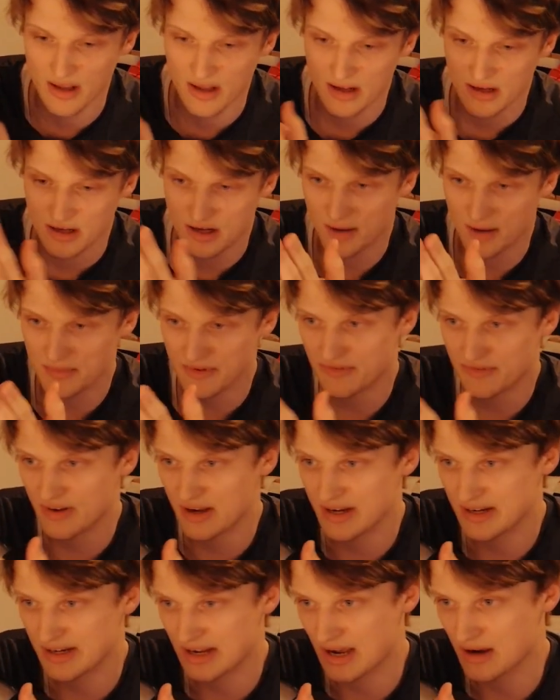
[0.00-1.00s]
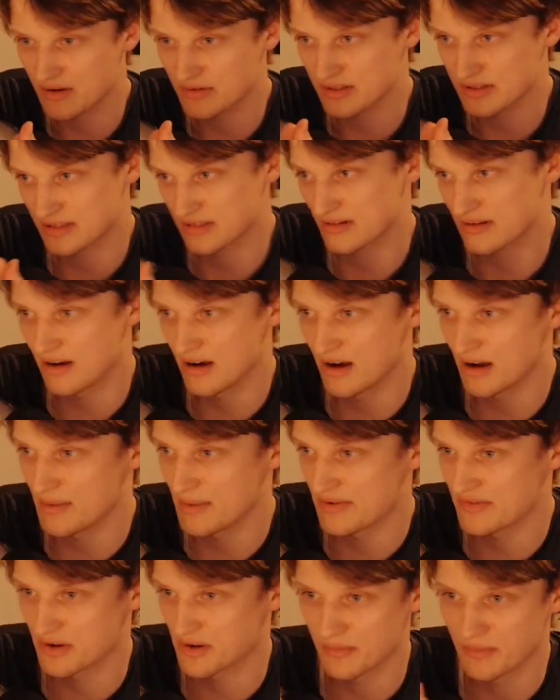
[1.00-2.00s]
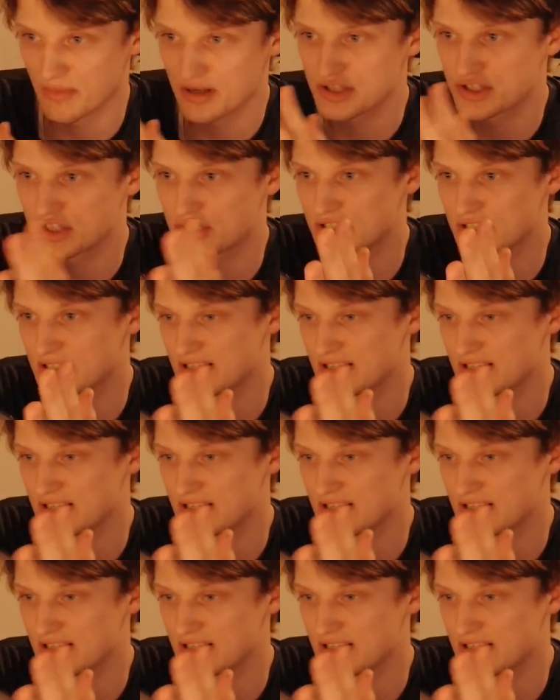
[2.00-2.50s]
Come to find out, after much